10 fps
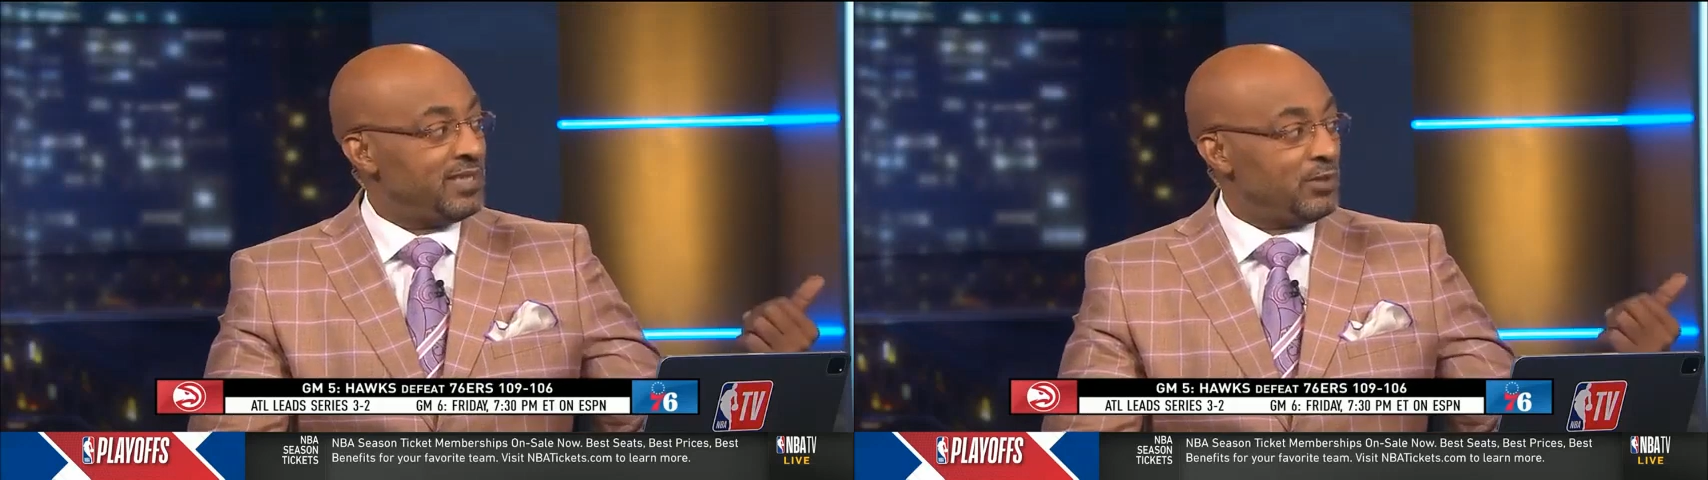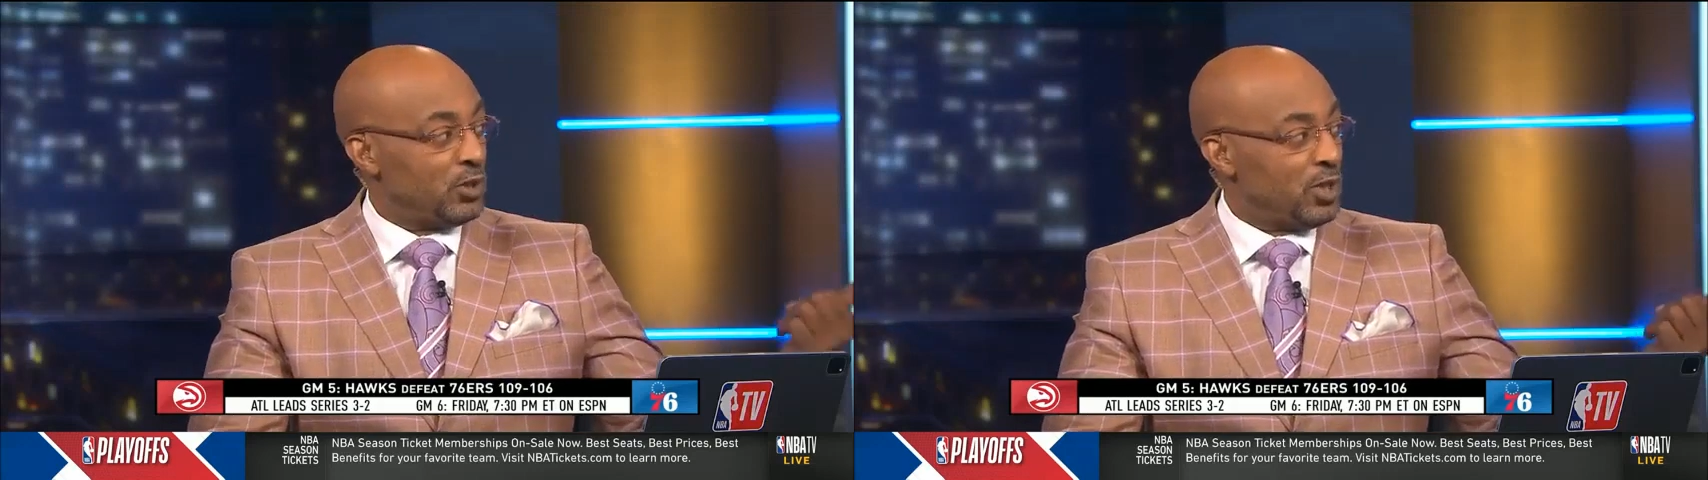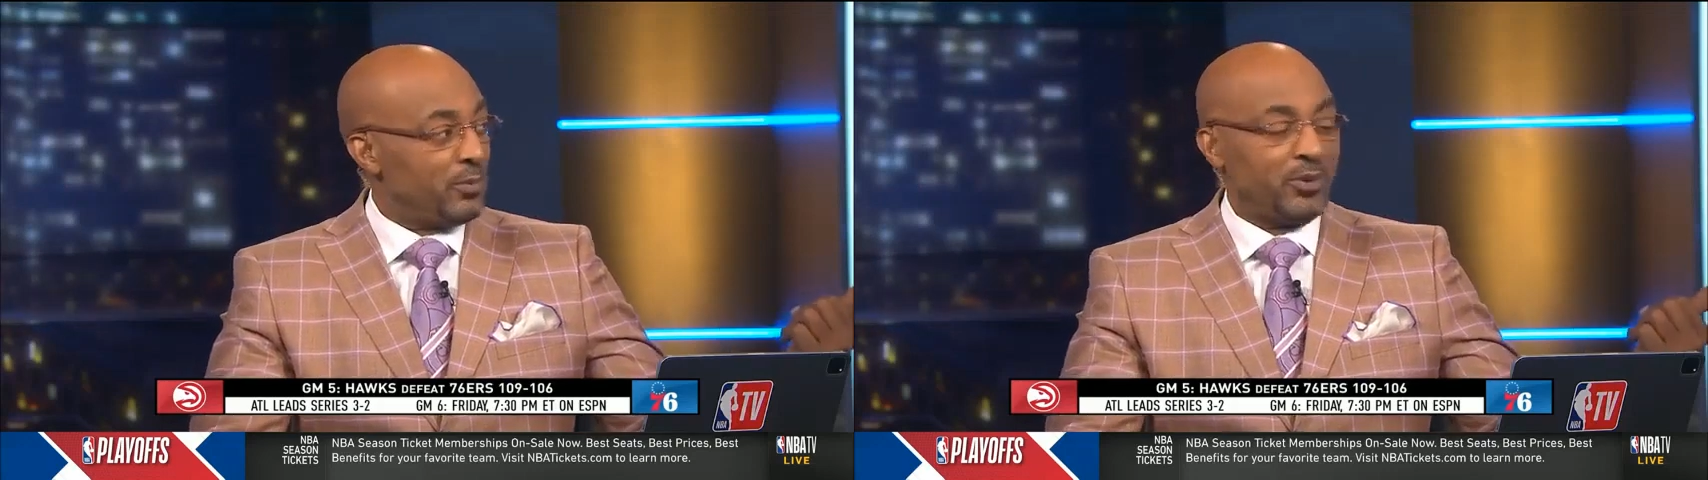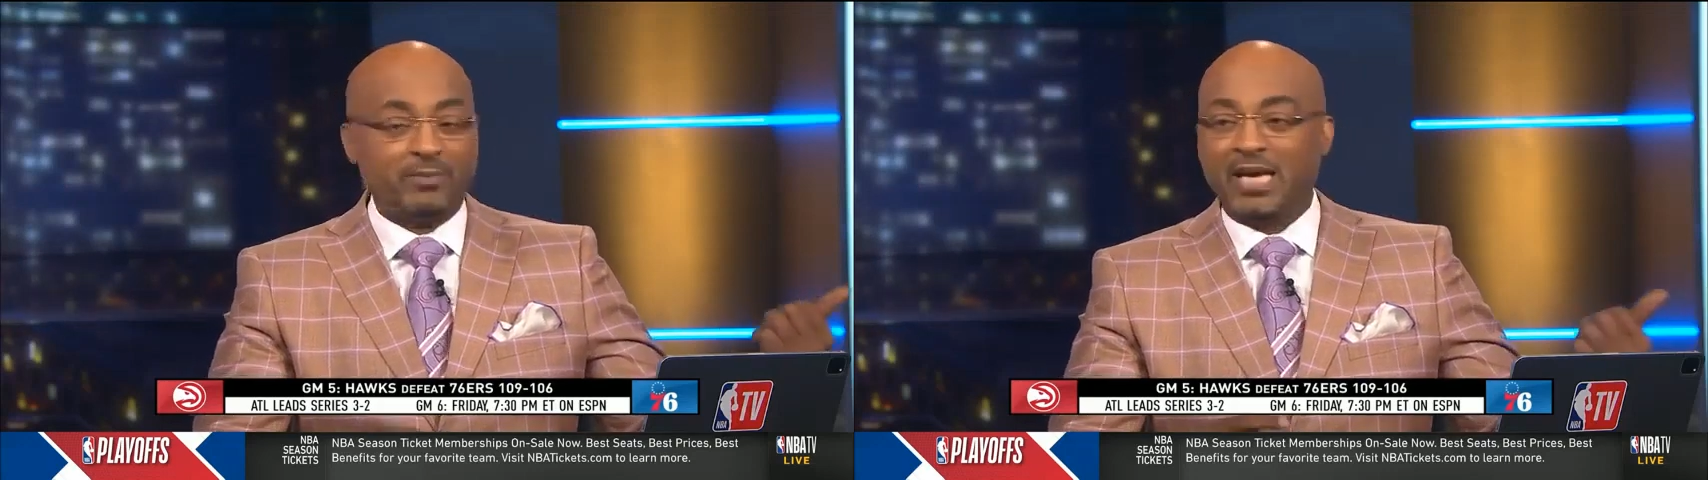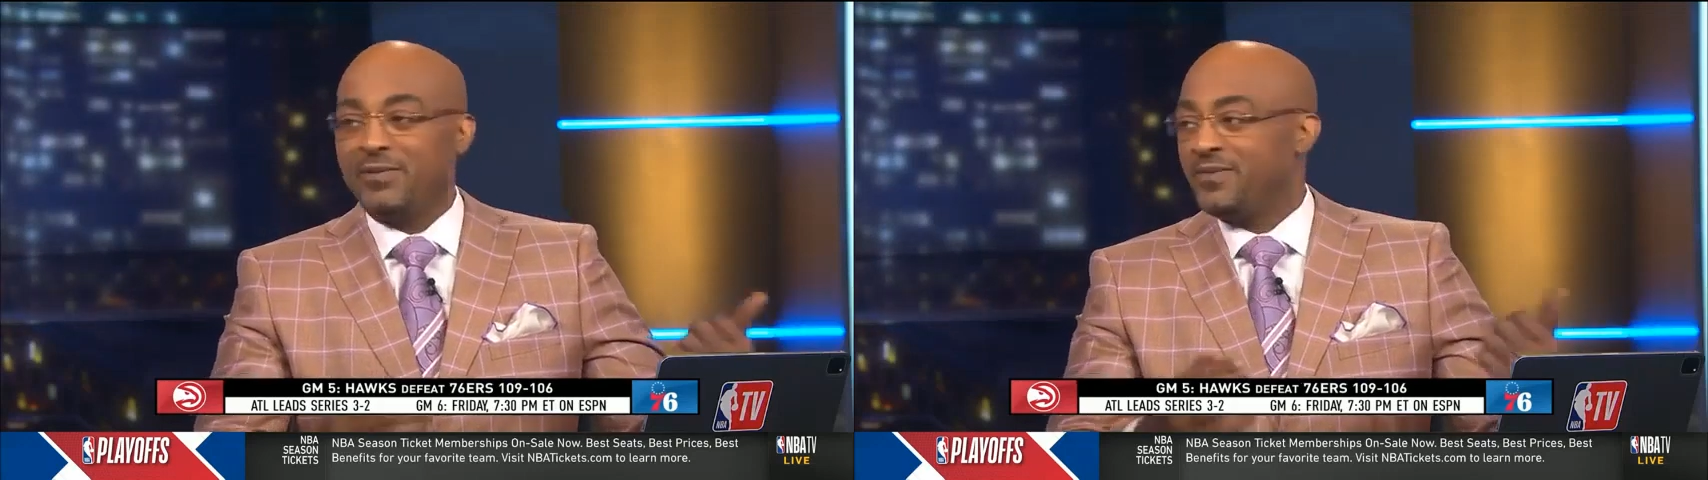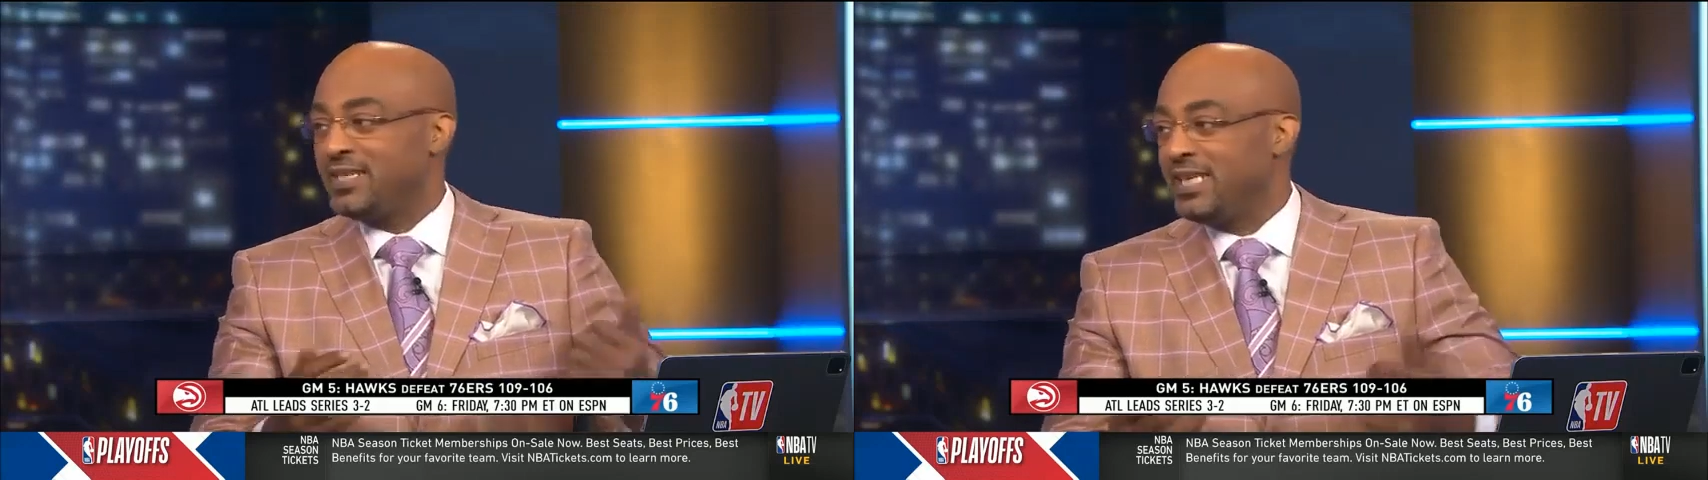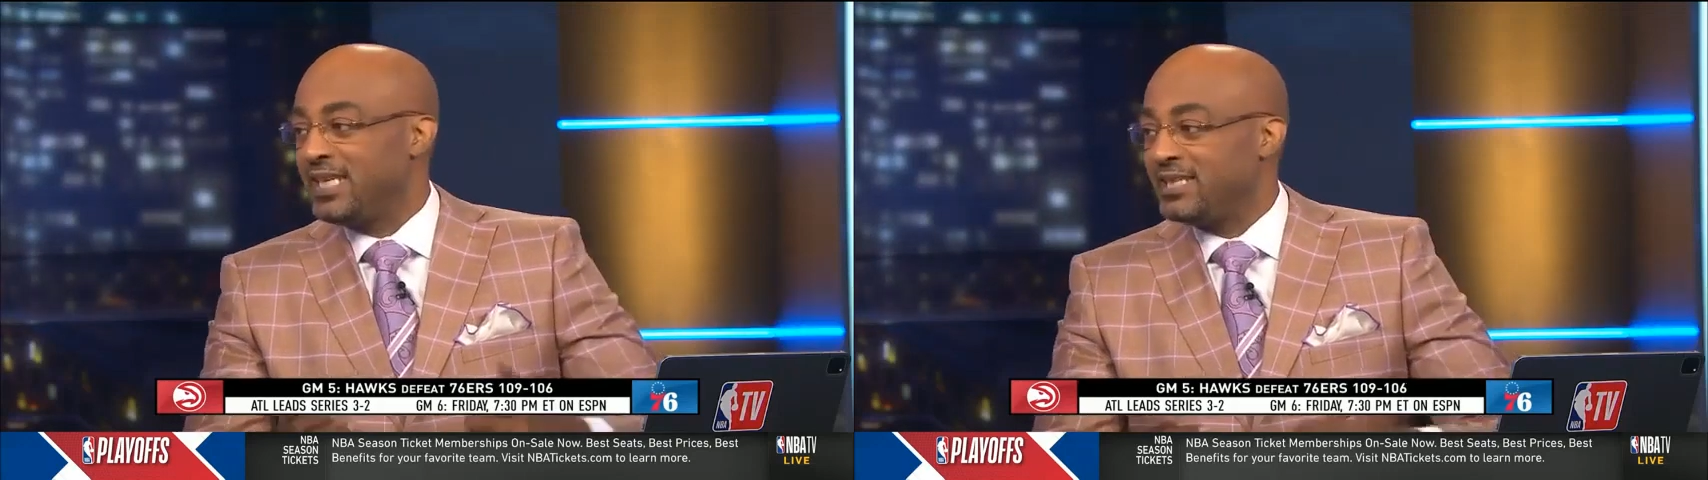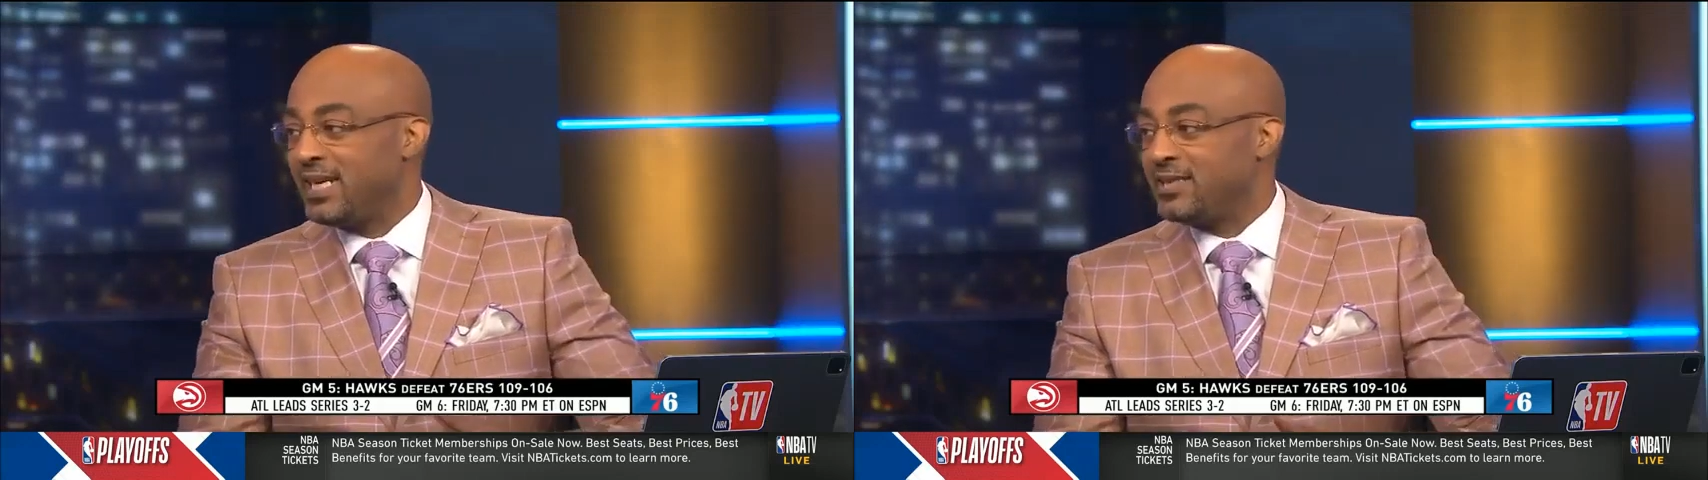your point, maybe fatigue
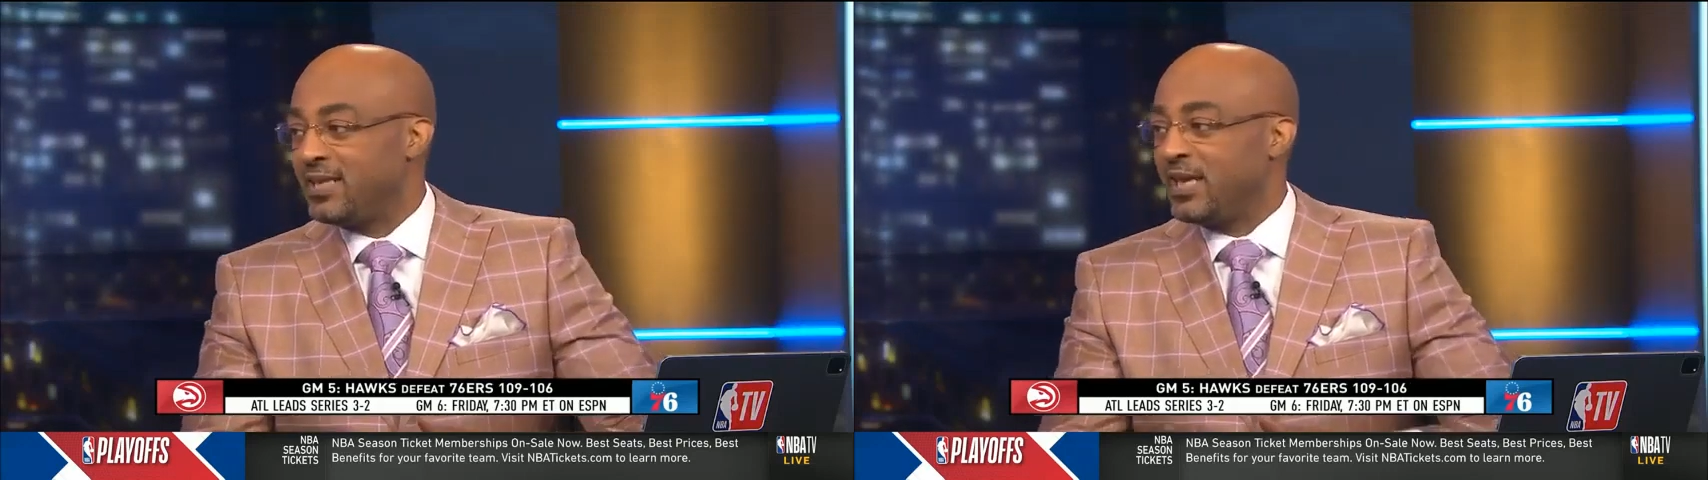sets in,